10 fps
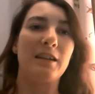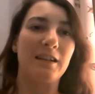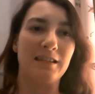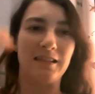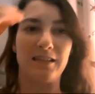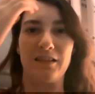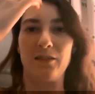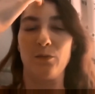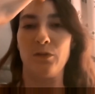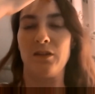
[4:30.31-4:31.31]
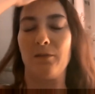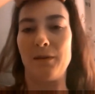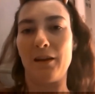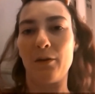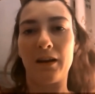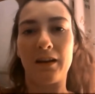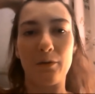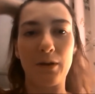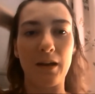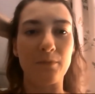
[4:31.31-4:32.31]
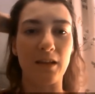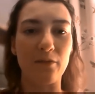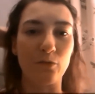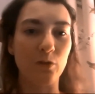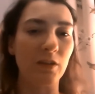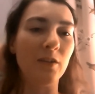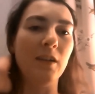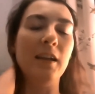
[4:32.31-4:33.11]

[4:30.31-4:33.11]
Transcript: because this just wanted to be a quick update for you.